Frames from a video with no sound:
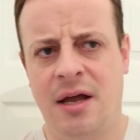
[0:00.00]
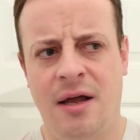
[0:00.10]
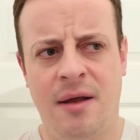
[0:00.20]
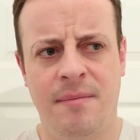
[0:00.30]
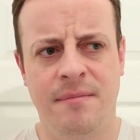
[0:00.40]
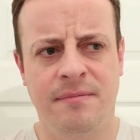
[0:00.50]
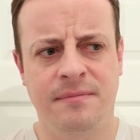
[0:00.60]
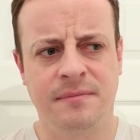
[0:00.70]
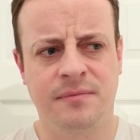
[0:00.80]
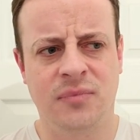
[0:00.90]

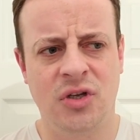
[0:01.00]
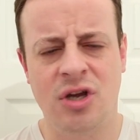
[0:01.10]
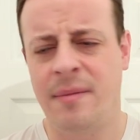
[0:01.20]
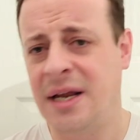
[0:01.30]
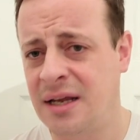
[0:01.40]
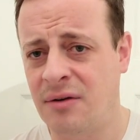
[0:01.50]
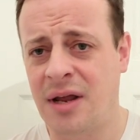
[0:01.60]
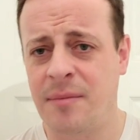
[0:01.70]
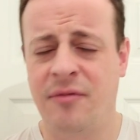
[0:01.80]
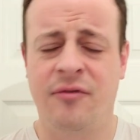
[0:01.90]
Yarmolenko
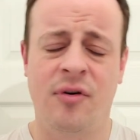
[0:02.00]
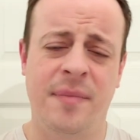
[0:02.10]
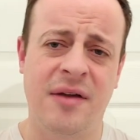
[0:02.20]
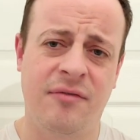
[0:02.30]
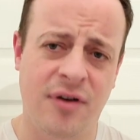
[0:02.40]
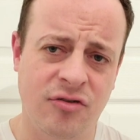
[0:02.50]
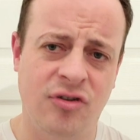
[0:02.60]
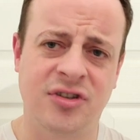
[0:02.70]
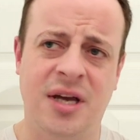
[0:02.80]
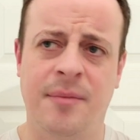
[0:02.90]
came on for a bit.
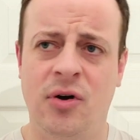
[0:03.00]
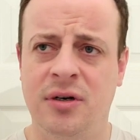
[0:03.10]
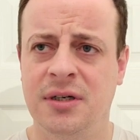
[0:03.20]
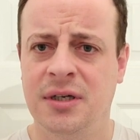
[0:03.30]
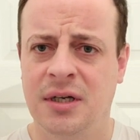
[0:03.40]
Frederick's come on.